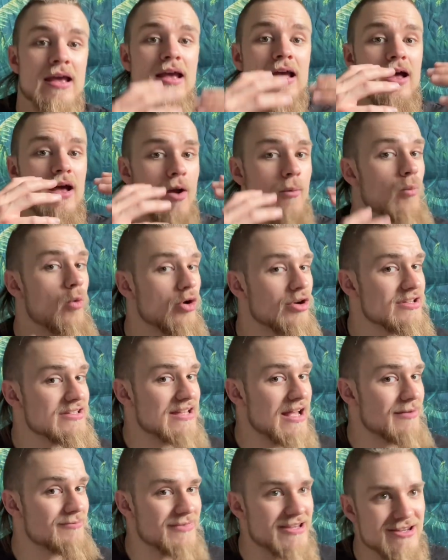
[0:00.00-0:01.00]
And what does
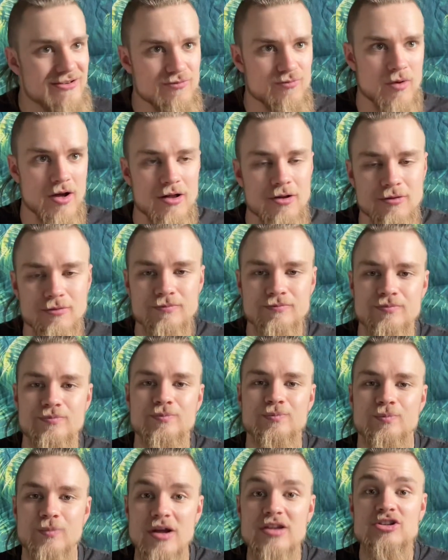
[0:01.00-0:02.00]
that mean? Well,
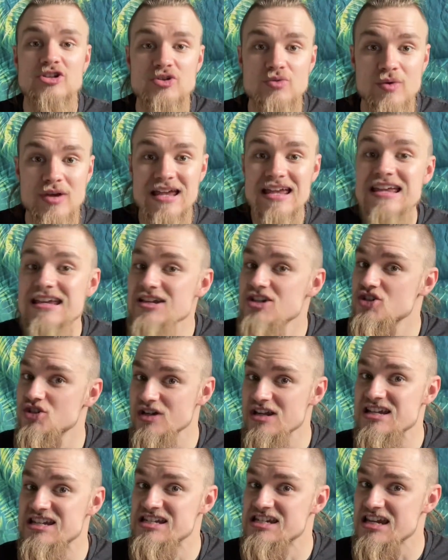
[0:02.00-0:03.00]
when you
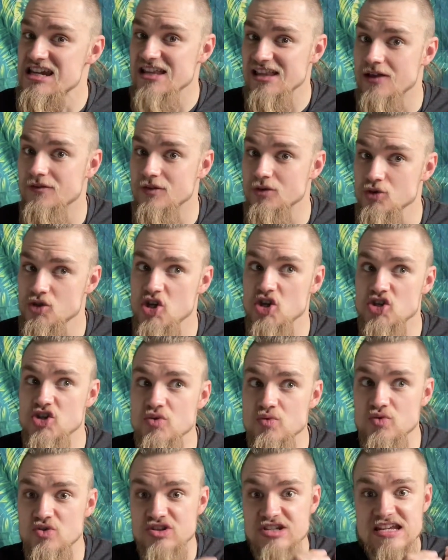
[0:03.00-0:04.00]
increase sea levels,
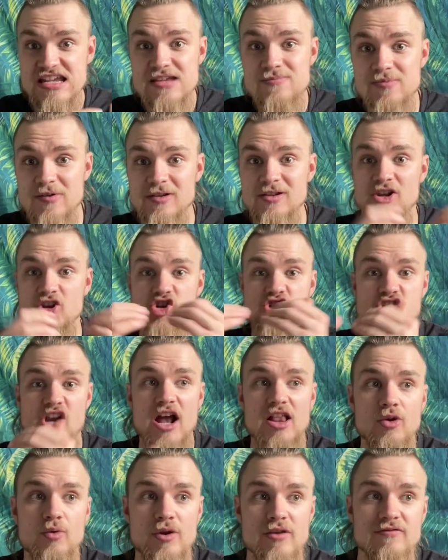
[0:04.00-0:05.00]
you deepen
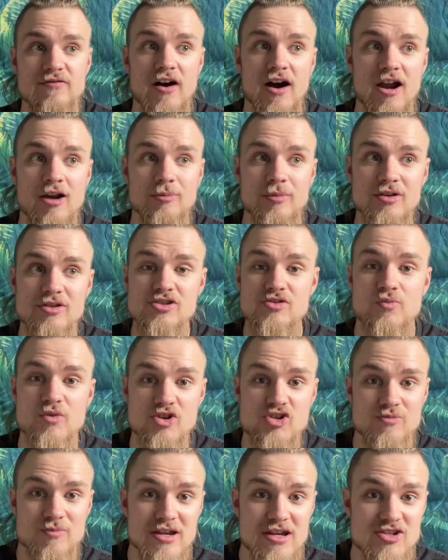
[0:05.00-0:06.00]
shallow environments,
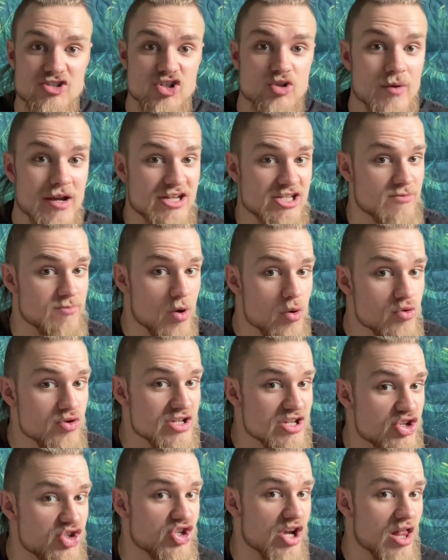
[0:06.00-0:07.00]
which means you expose
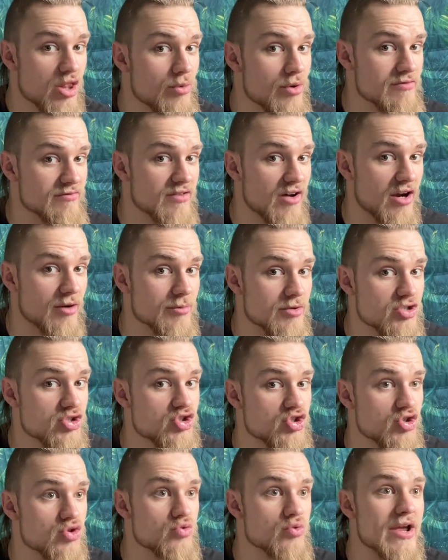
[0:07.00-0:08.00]
these shallow environments
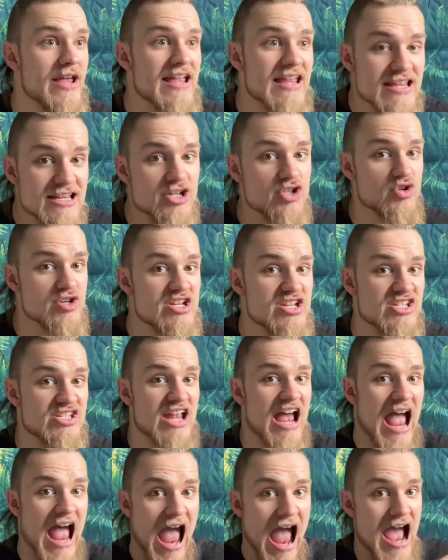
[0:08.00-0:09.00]
to increased
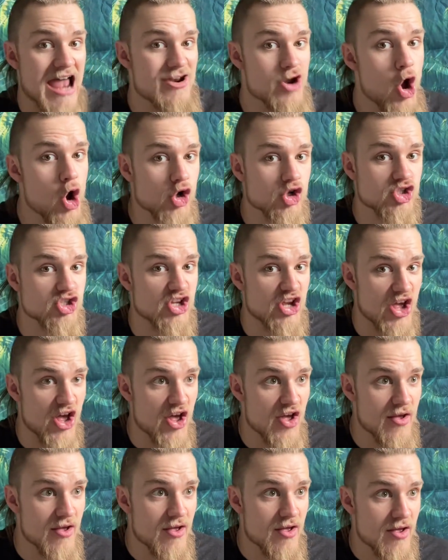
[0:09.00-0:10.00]
anoxia
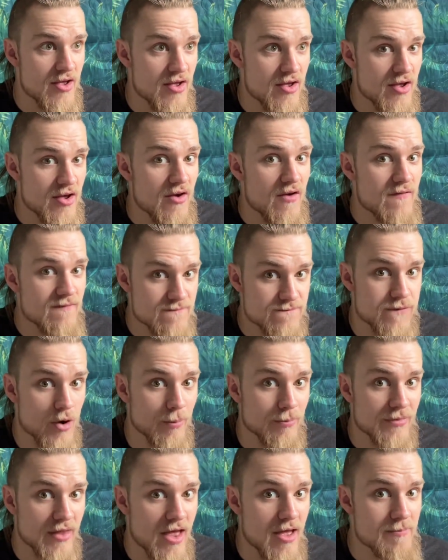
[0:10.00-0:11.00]

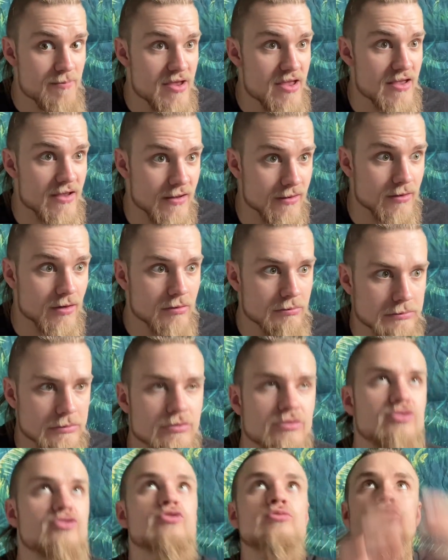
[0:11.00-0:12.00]
from there being,
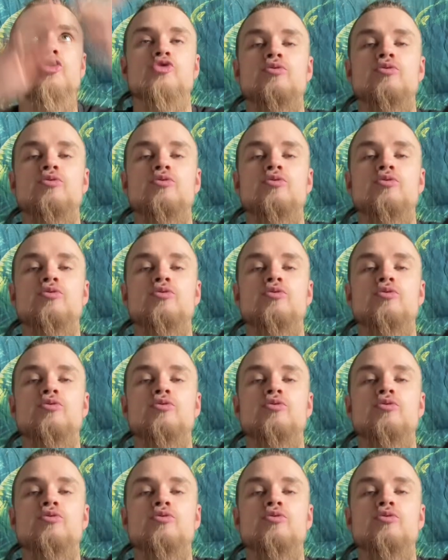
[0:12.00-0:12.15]
there's too much